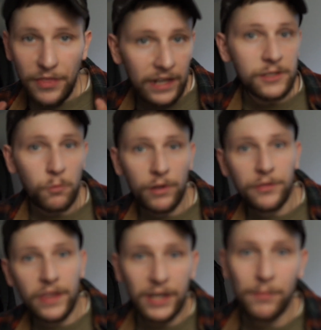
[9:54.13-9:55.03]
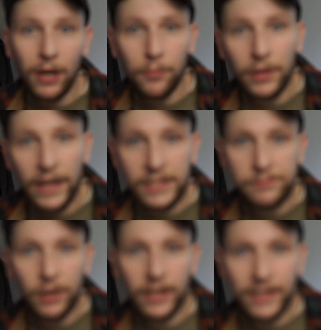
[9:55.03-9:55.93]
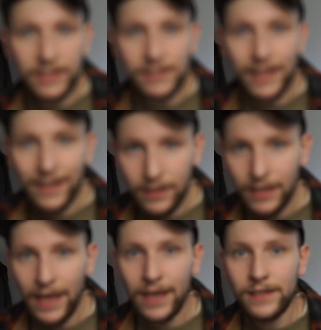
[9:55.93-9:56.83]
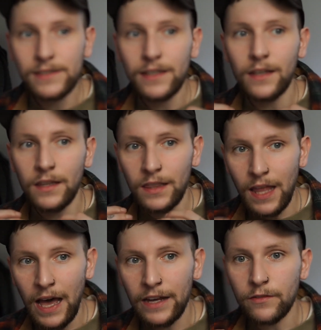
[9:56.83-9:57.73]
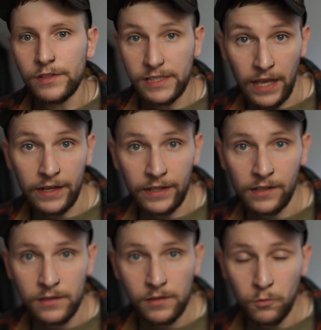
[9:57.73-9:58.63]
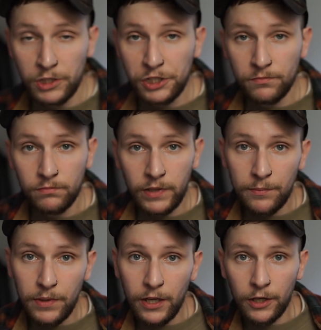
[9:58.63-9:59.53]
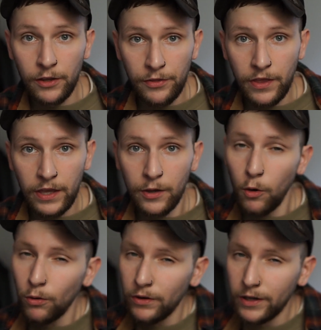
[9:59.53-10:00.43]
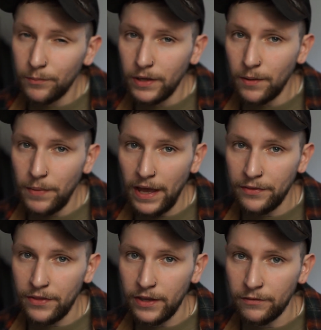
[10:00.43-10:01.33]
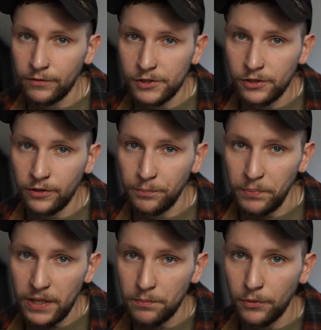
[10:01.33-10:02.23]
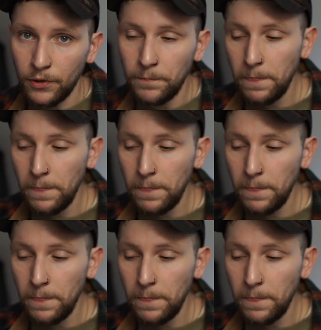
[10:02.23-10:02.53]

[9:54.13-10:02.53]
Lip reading: That is one thing about Plasma, is that it has a lot of settings, which can be a good thing or it can be a bad thing for certain people.